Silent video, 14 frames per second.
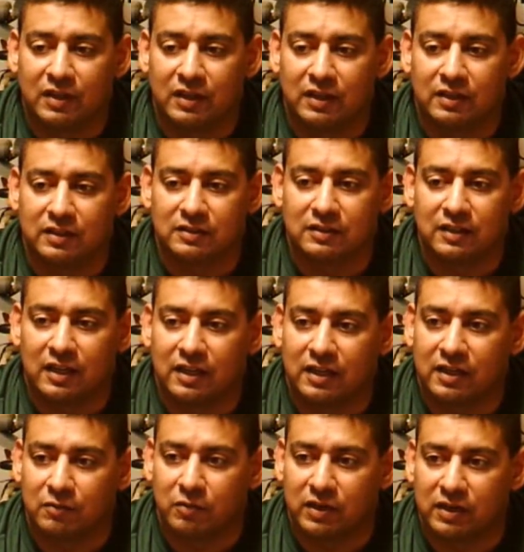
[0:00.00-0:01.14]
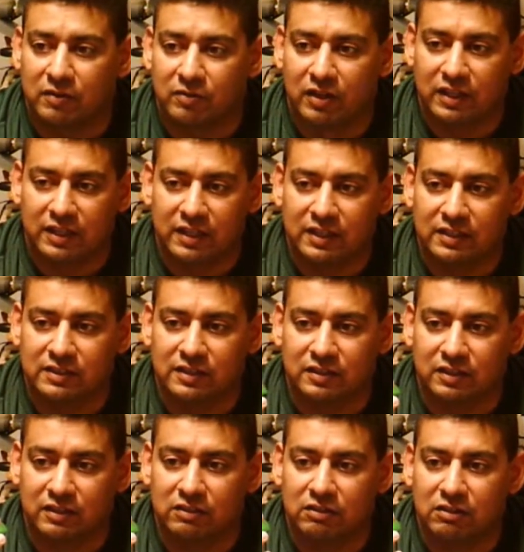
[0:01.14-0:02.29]
And instead, what it really is, it's
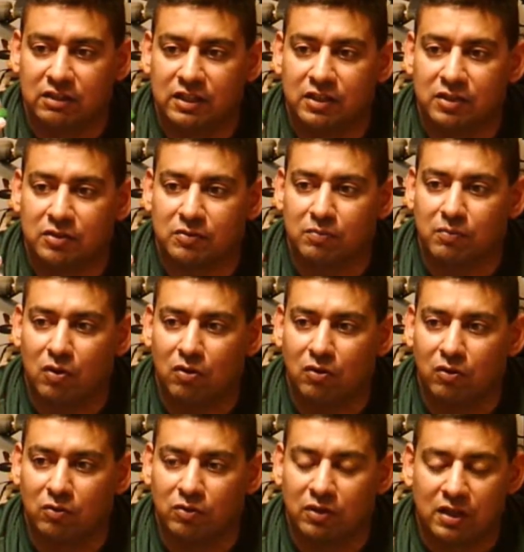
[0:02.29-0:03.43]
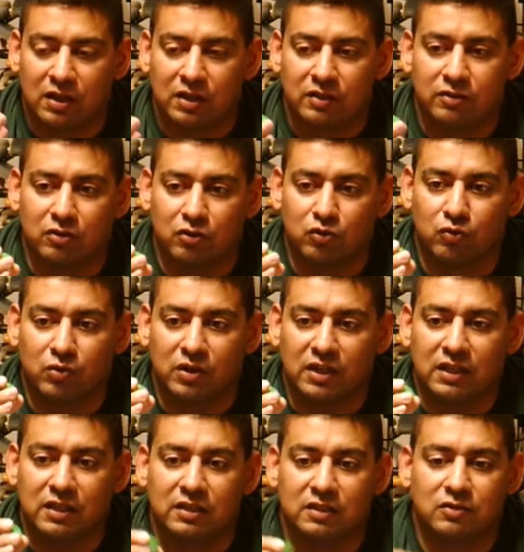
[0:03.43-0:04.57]
a clear mold. The
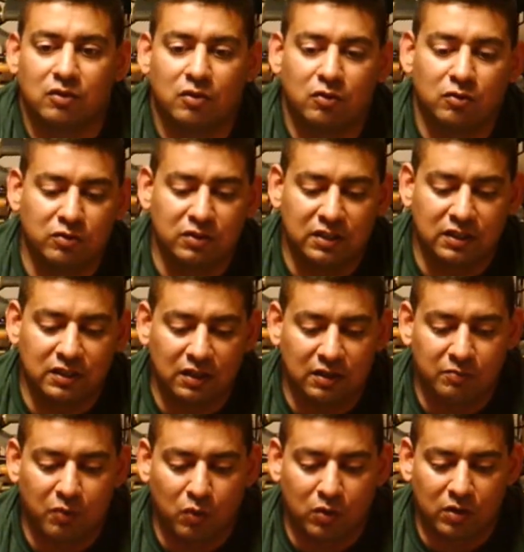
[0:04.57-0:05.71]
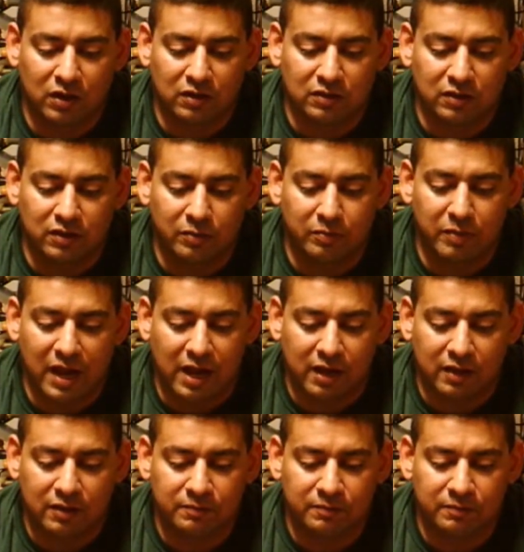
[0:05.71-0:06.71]
green is only poured onto the back.